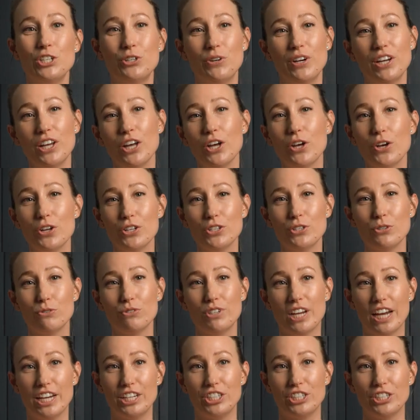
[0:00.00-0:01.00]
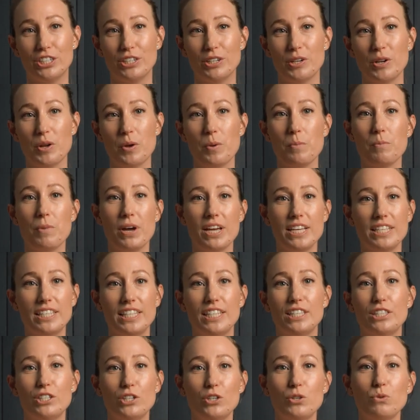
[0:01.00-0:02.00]
During a consultation, my
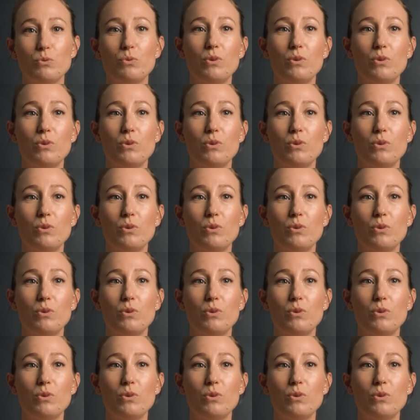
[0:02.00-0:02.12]
assistant